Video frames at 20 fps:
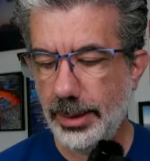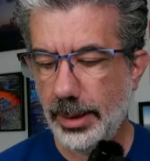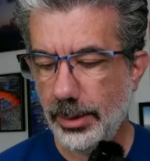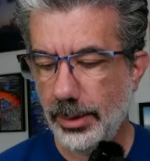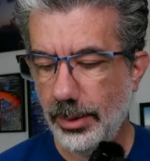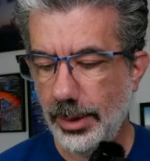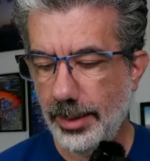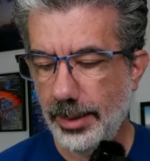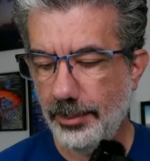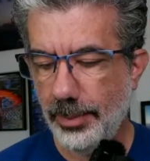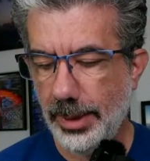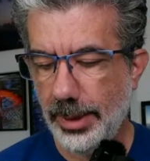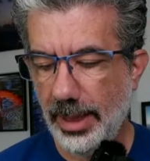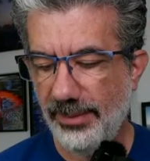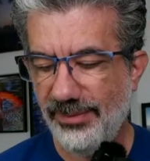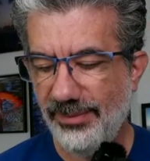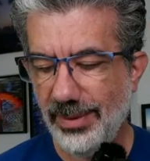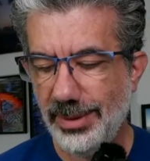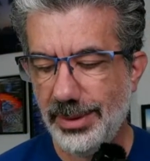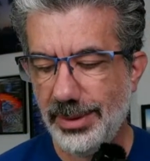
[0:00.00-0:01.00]
I'll go ahead and put
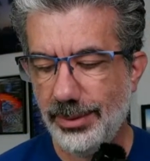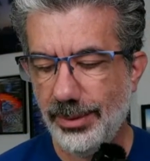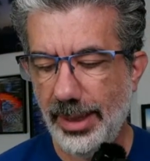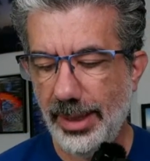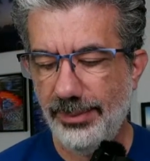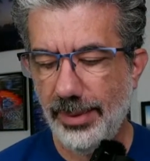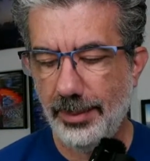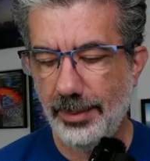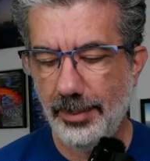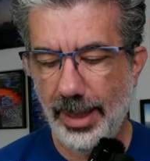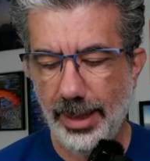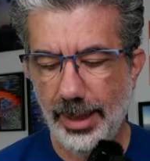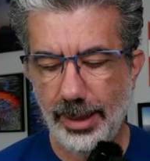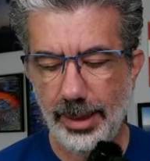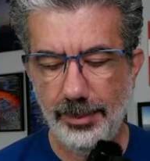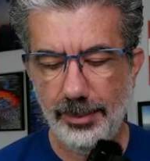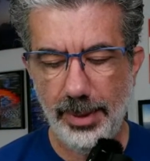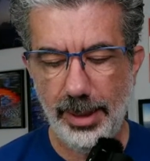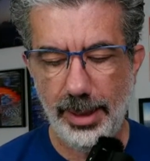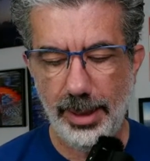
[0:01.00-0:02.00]
that first graphic back
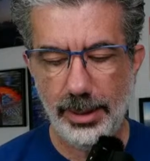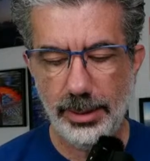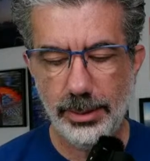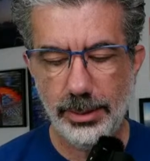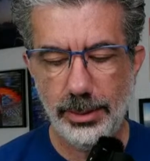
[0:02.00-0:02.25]
up again